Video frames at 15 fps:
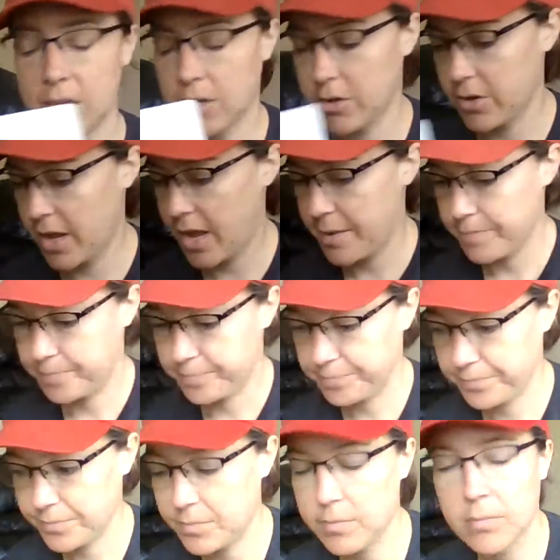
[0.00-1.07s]
Okay.
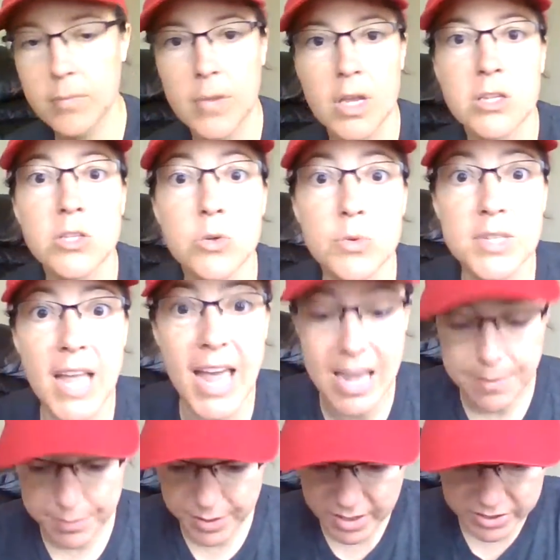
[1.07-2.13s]
So it was
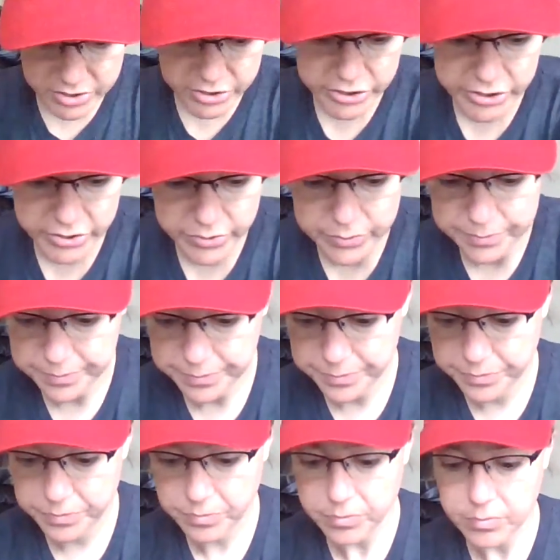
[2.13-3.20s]
8 plus 2.
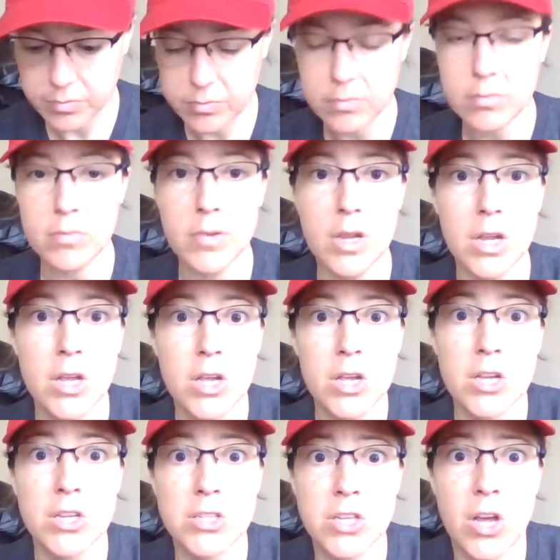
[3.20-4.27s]

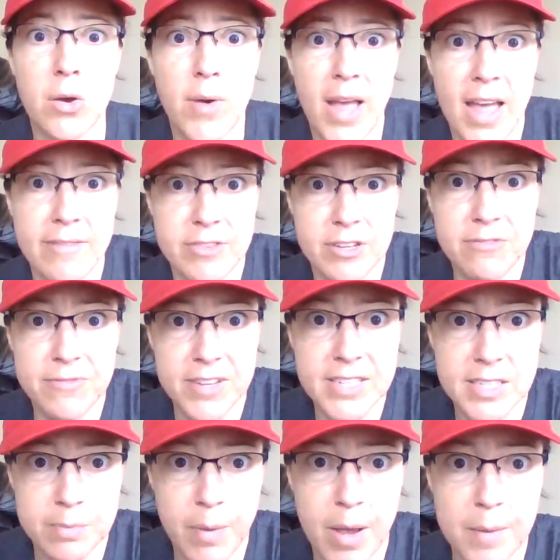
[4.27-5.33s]
So I have to
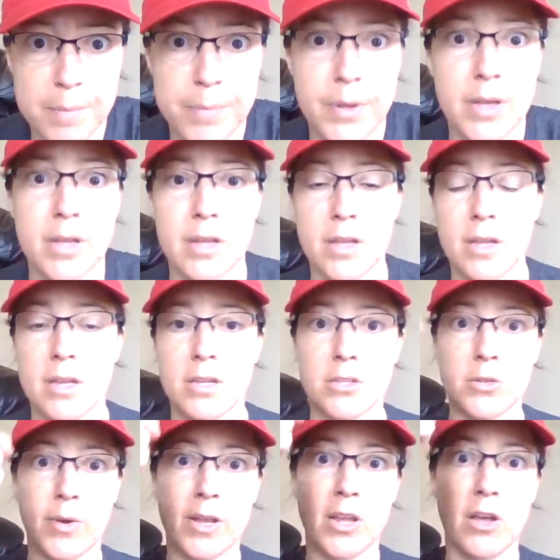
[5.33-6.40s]
fist bump.
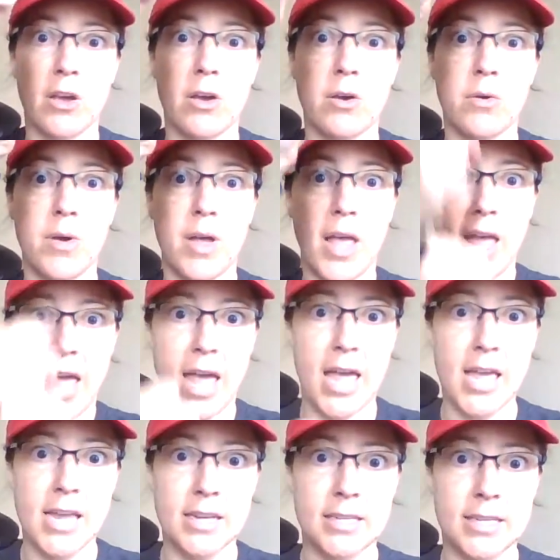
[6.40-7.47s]
So I go
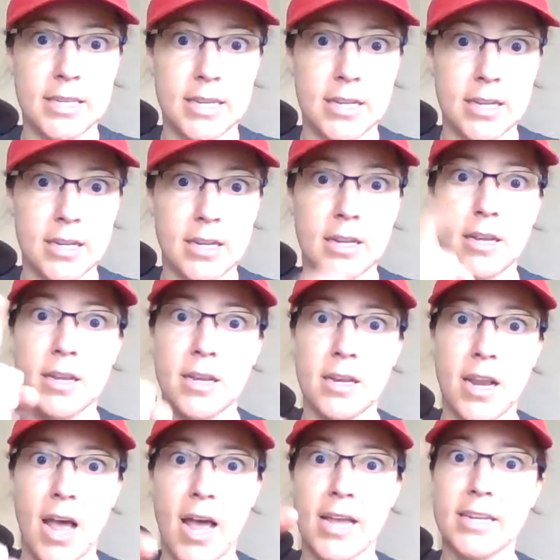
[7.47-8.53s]
8,
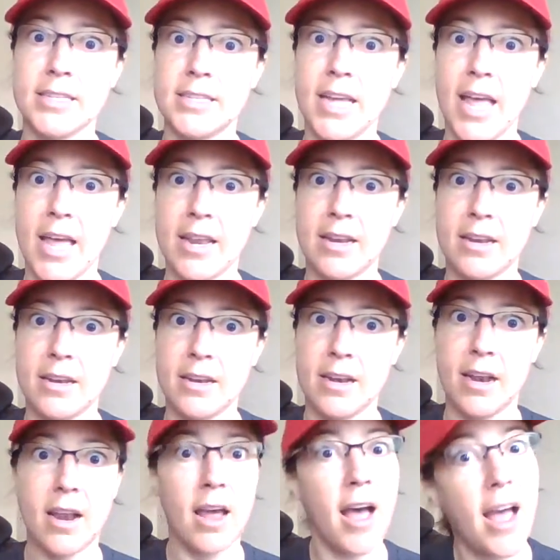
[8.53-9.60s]
9, 10.
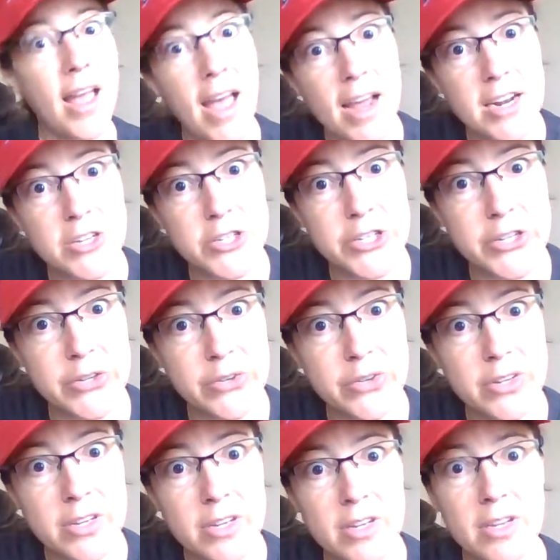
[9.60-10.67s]
I added 2.
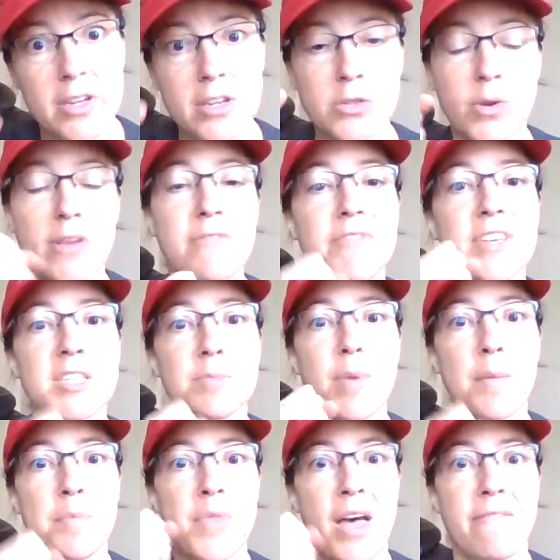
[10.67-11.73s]
So I fist
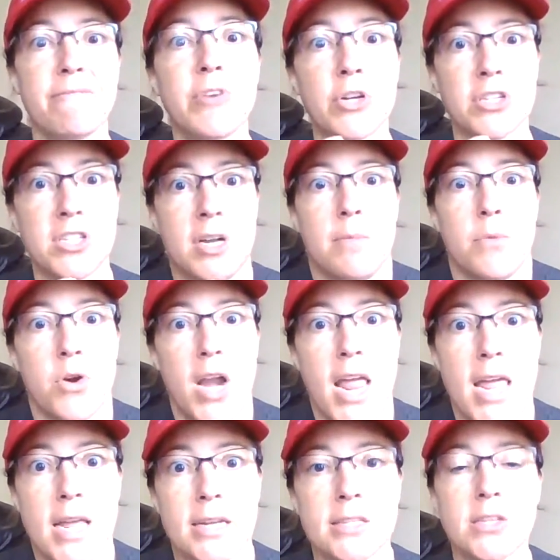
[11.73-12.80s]
bumped that first number
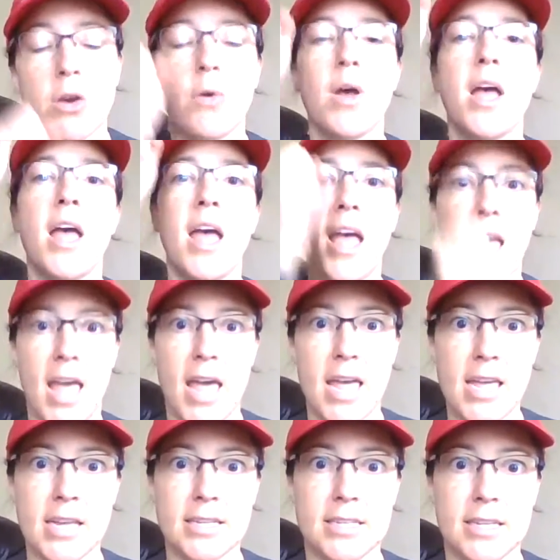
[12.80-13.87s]
8. So
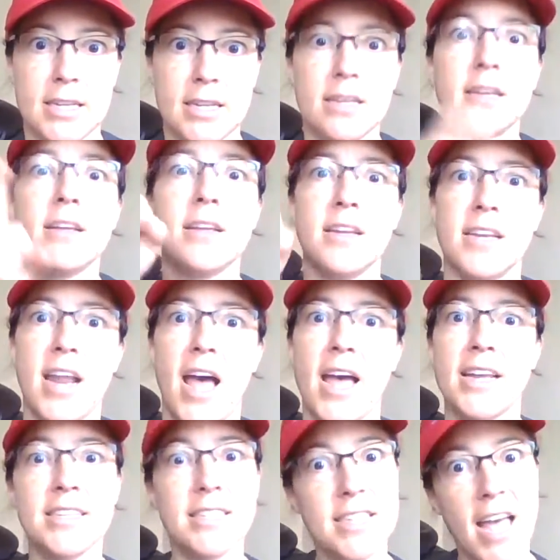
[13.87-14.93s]
8,
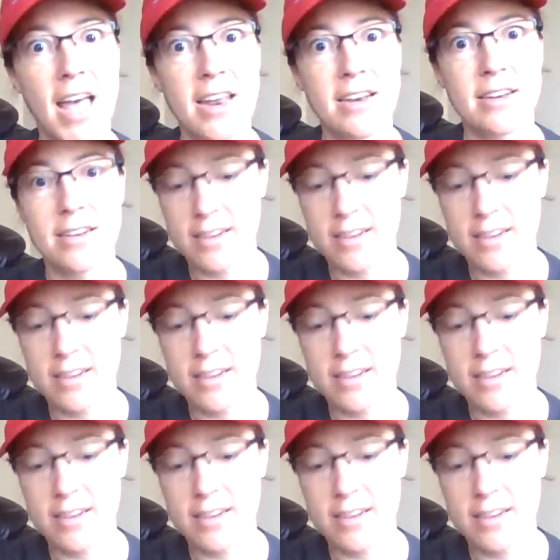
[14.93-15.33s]
9, 10.